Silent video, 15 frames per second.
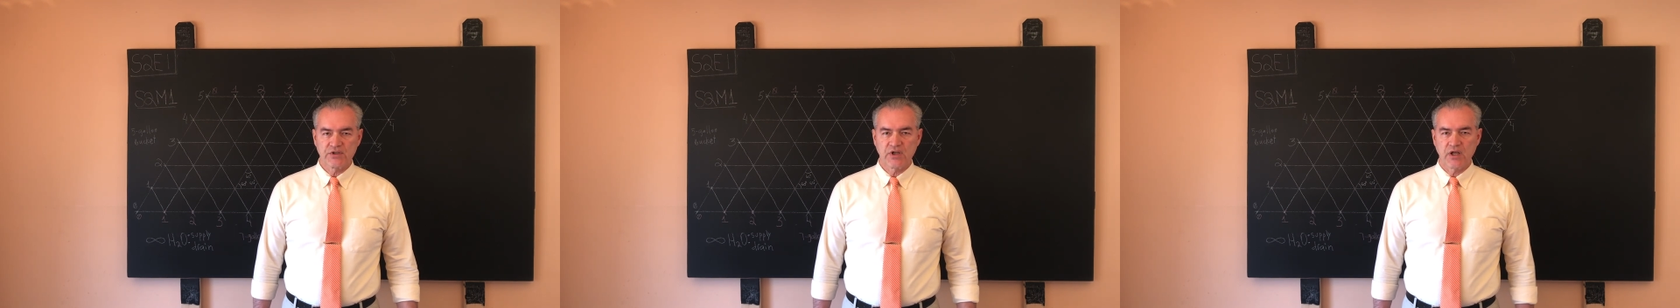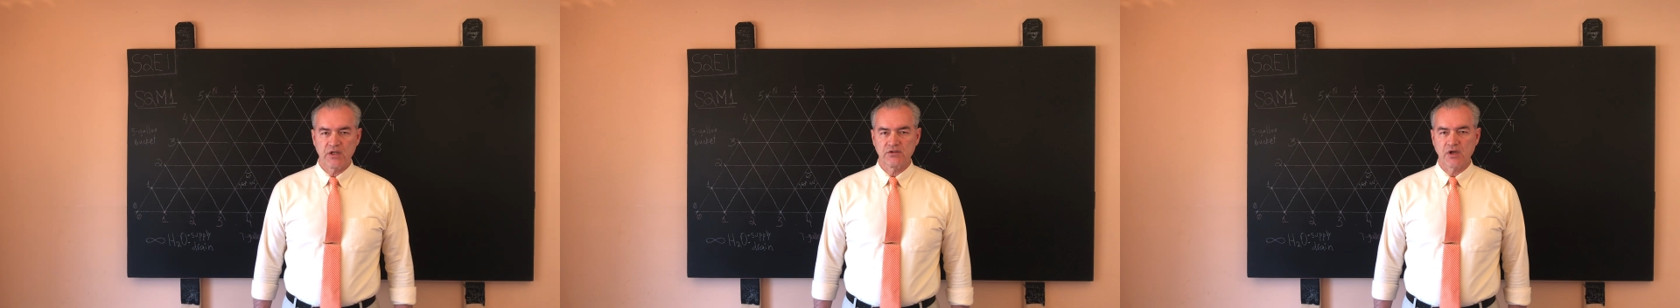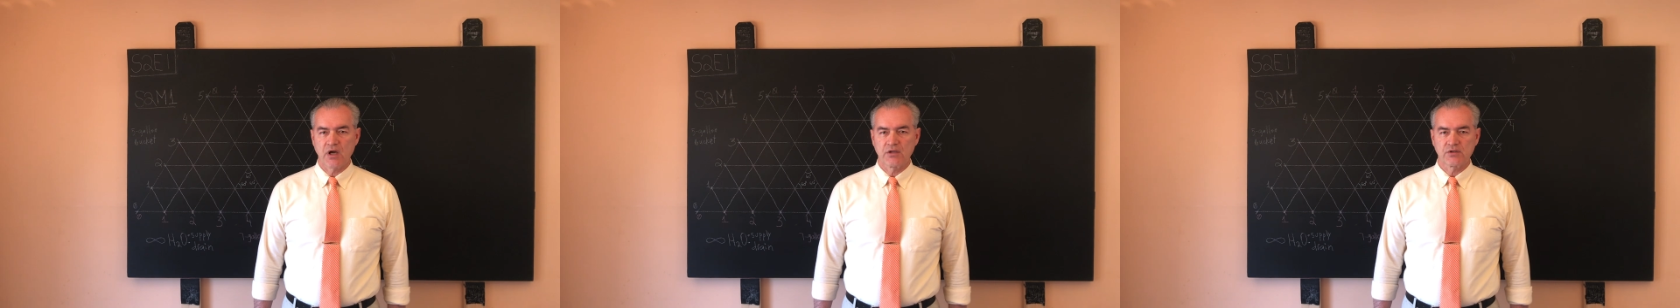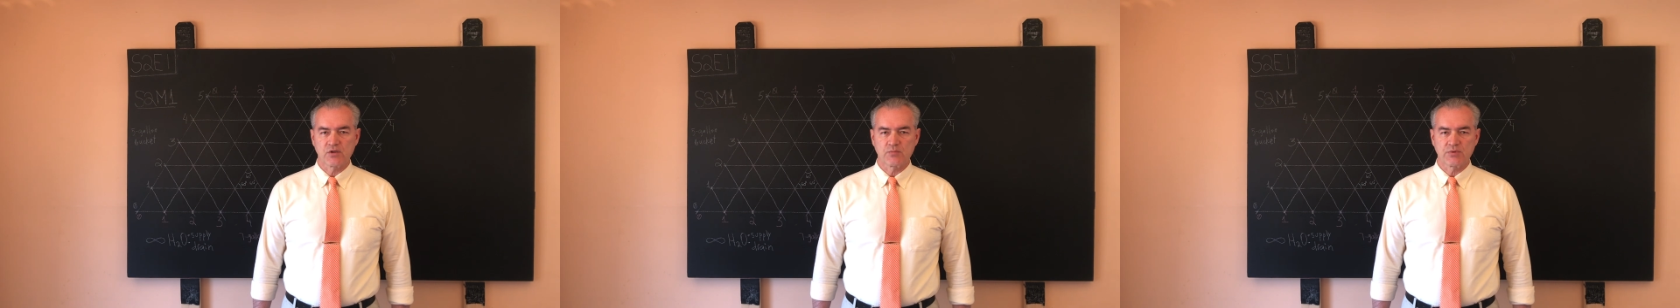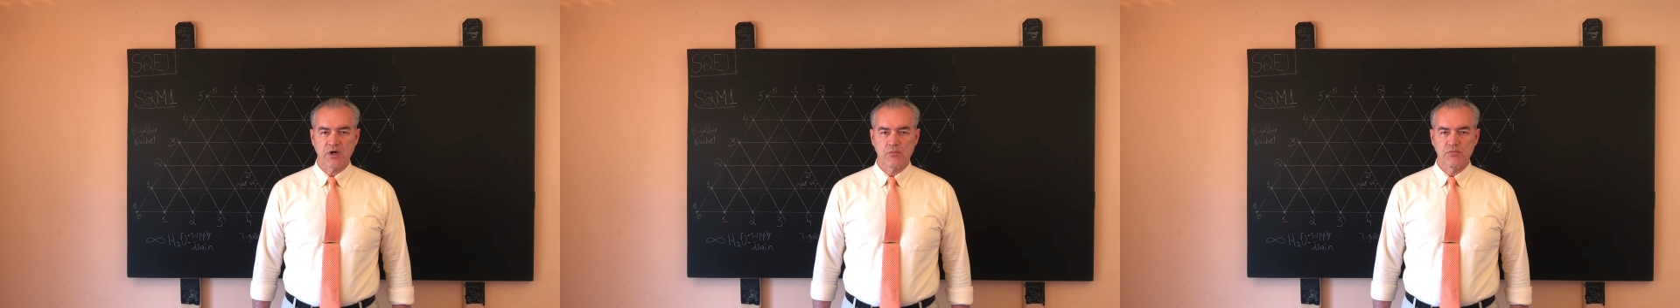and conquer
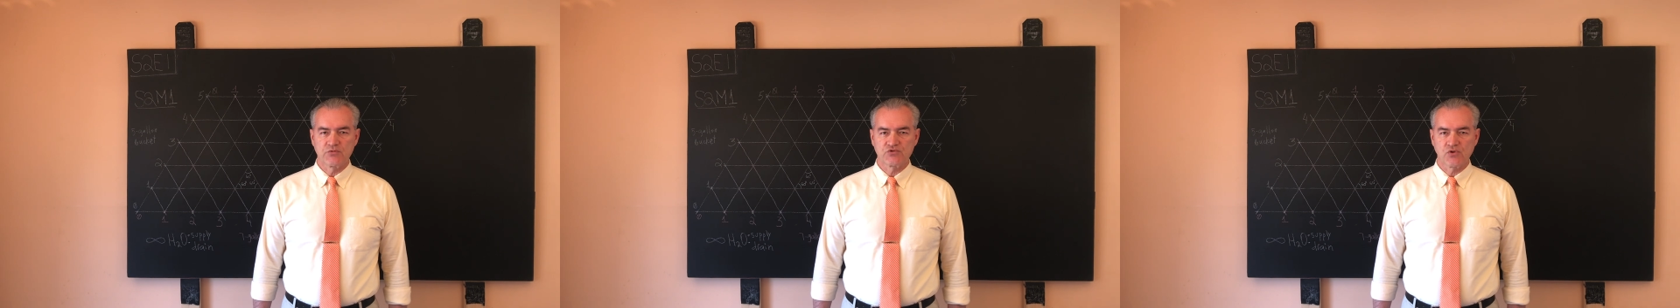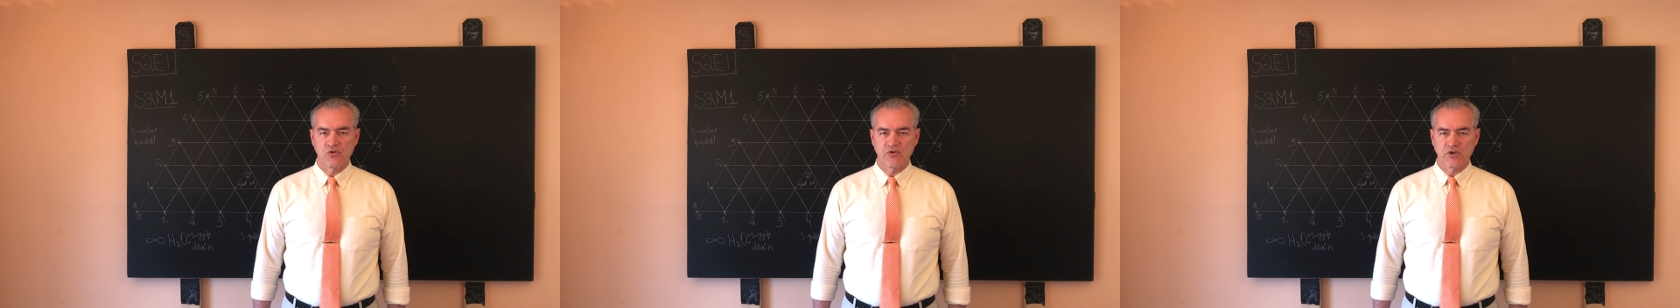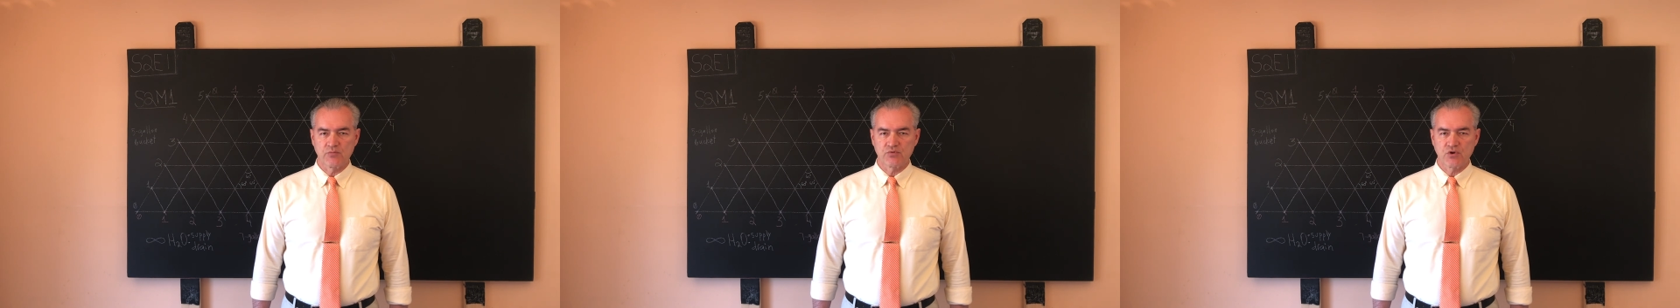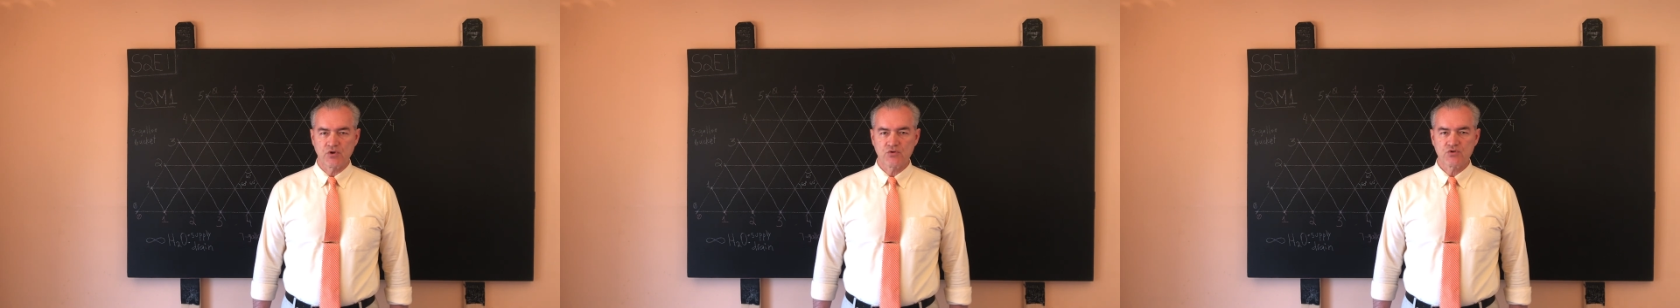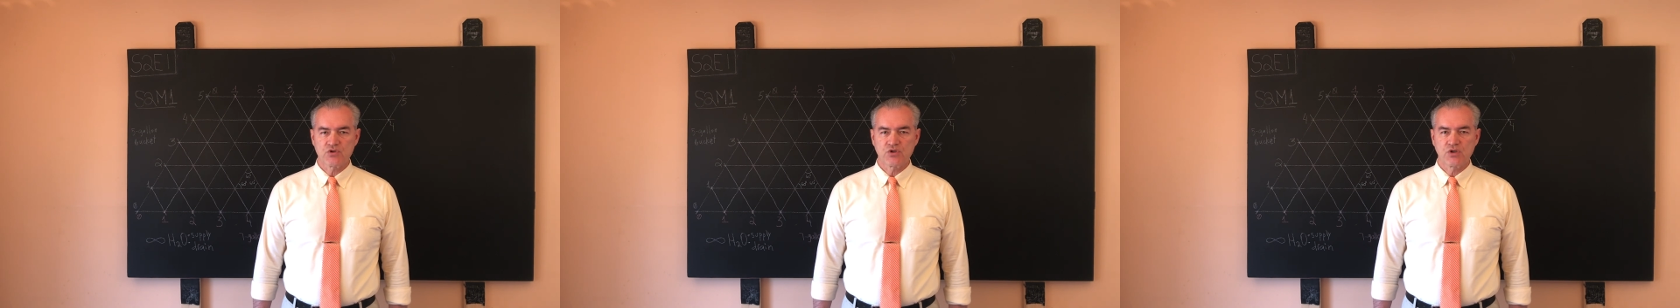problem-solving approach,